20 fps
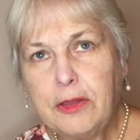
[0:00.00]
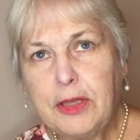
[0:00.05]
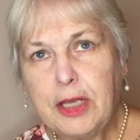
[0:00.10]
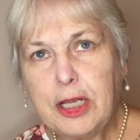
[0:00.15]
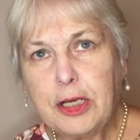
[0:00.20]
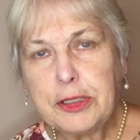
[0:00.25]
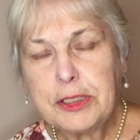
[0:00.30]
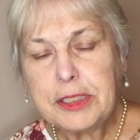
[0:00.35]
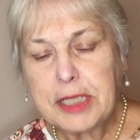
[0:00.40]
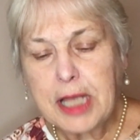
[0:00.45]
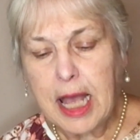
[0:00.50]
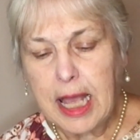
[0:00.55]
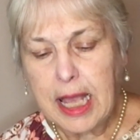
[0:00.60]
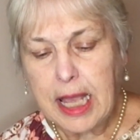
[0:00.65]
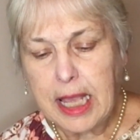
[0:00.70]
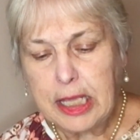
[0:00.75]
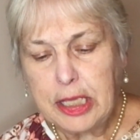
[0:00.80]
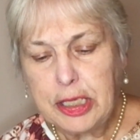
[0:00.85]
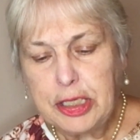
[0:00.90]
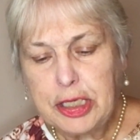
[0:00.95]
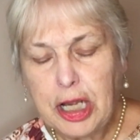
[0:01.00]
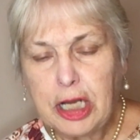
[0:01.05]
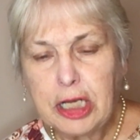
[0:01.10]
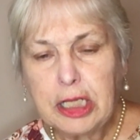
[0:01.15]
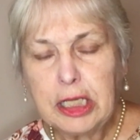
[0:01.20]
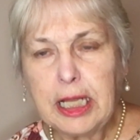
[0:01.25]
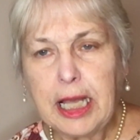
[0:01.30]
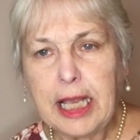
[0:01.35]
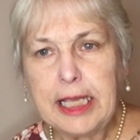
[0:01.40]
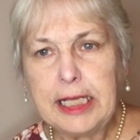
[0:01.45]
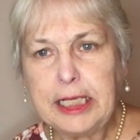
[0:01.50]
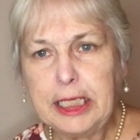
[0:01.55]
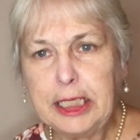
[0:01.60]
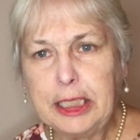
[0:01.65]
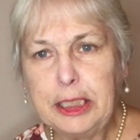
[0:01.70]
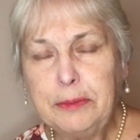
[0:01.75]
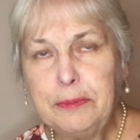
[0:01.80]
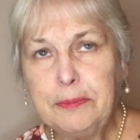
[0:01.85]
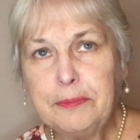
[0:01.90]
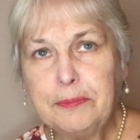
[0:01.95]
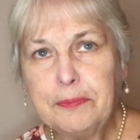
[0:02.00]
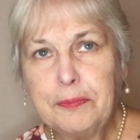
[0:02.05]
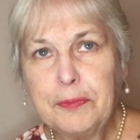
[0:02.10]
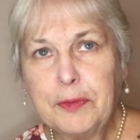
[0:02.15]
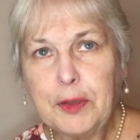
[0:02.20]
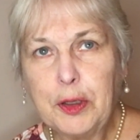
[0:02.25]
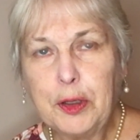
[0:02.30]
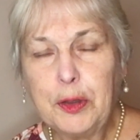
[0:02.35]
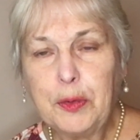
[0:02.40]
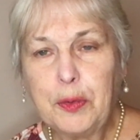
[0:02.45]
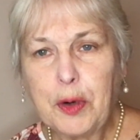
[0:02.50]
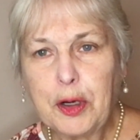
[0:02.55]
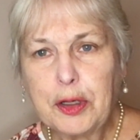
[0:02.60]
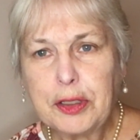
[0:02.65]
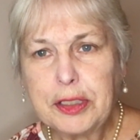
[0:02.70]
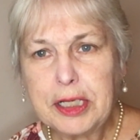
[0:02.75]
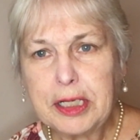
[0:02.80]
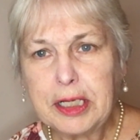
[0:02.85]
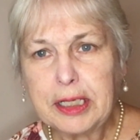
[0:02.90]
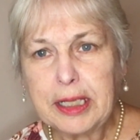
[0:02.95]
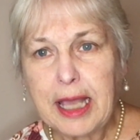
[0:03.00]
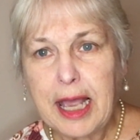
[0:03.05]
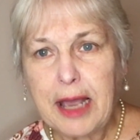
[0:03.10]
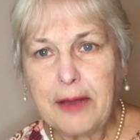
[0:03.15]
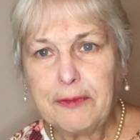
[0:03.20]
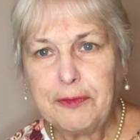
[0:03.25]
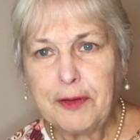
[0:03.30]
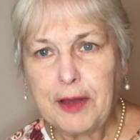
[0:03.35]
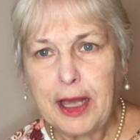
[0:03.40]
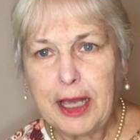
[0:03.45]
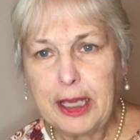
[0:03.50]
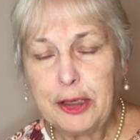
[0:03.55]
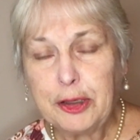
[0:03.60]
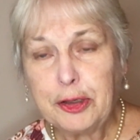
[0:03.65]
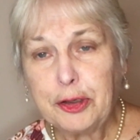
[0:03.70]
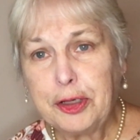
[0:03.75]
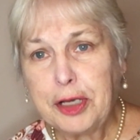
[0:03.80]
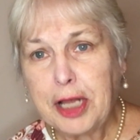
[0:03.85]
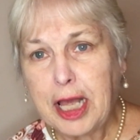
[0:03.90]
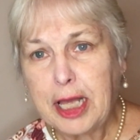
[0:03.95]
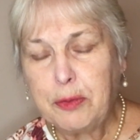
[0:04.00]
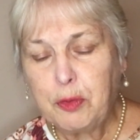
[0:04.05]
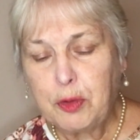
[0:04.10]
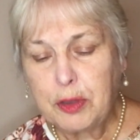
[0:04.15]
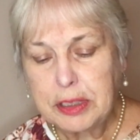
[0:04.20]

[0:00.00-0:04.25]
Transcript: There's a young lady who worked at a cafe, and her name